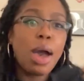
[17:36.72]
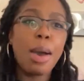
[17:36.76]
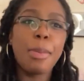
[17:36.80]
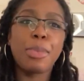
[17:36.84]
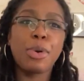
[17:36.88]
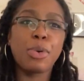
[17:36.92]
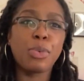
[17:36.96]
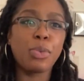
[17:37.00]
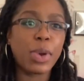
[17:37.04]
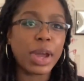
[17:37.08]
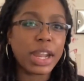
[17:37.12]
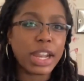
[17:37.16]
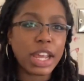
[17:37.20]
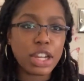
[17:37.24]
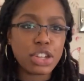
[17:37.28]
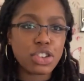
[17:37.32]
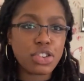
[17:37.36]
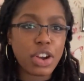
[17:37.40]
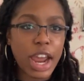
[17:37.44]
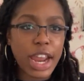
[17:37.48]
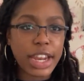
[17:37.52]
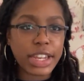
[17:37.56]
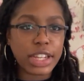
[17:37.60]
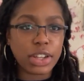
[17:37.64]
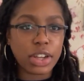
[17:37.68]
but when I
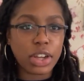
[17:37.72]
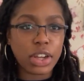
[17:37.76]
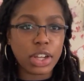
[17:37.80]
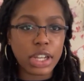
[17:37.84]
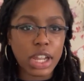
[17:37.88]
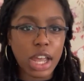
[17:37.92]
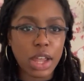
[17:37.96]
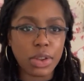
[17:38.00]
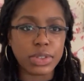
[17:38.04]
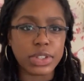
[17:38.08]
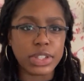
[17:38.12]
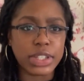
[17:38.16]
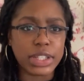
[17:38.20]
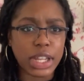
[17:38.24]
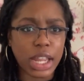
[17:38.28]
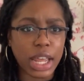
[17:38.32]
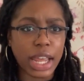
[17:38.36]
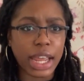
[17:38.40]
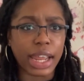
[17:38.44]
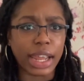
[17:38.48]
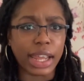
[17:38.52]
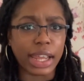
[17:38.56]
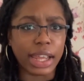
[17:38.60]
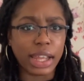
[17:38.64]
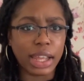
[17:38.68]
tried it on, I was just
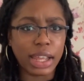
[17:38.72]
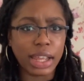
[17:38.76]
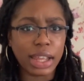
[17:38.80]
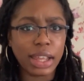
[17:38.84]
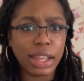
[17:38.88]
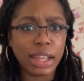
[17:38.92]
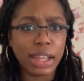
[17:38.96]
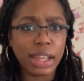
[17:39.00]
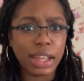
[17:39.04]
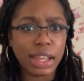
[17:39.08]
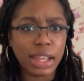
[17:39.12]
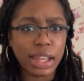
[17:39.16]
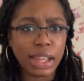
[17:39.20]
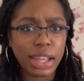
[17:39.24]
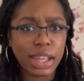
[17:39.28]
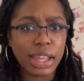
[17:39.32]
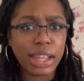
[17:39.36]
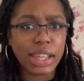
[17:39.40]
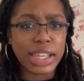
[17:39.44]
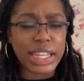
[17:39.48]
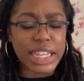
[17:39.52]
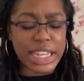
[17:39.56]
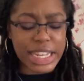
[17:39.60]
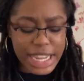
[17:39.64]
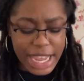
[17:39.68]
like,
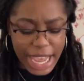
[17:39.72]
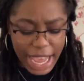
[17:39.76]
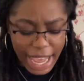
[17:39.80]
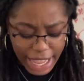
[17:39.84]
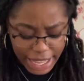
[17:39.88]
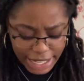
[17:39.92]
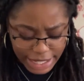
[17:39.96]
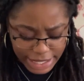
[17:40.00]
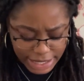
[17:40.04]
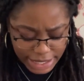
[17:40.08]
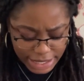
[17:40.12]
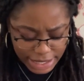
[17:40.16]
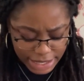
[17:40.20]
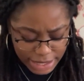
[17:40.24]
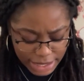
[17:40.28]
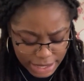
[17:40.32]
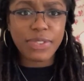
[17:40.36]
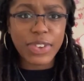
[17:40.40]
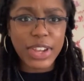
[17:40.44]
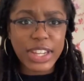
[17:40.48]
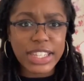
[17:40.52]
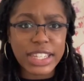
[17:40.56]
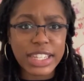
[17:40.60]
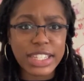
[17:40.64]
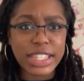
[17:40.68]
yes,
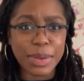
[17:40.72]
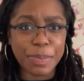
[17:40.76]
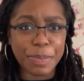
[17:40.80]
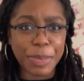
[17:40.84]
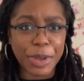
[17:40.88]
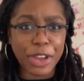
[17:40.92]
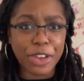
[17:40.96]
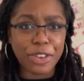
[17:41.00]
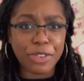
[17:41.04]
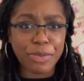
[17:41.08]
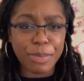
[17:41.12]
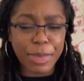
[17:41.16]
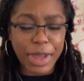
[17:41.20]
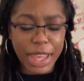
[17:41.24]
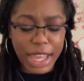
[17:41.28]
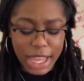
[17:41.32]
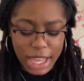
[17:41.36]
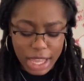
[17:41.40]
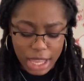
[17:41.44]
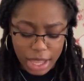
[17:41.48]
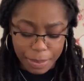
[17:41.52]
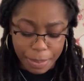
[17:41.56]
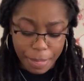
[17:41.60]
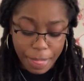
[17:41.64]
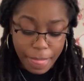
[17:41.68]
this is a bit of
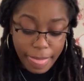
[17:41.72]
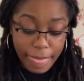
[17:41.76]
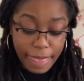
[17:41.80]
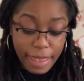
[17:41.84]
me.